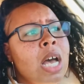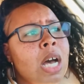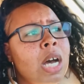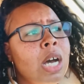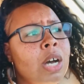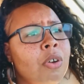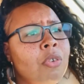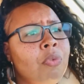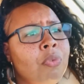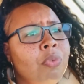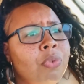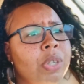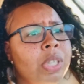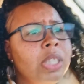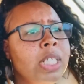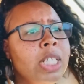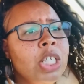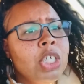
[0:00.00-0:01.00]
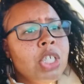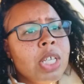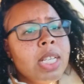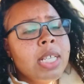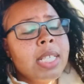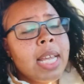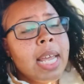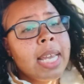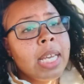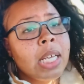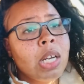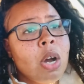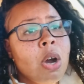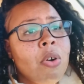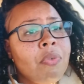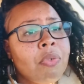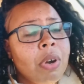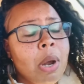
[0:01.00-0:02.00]
of really just taking
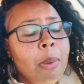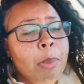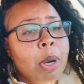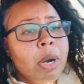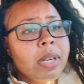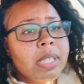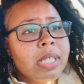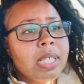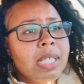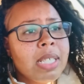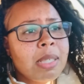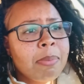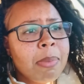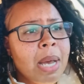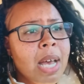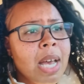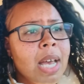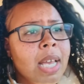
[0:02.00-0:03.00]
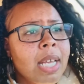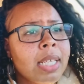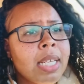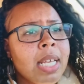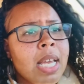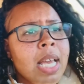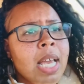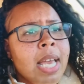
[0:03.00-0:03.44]
over a person's mind